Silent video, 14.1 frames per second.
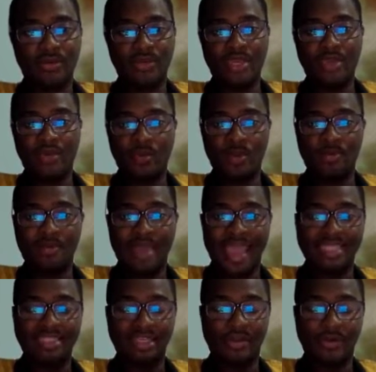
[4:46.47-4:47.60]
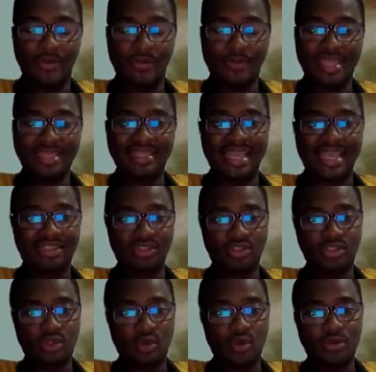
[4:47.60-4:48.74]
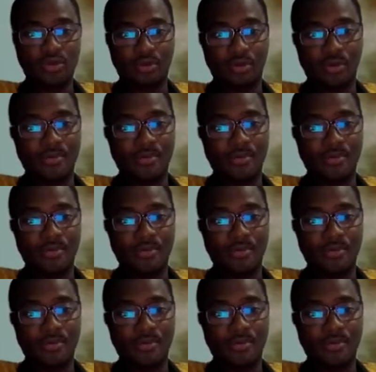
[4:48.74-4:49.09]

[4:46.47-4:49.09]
we might remain that stroke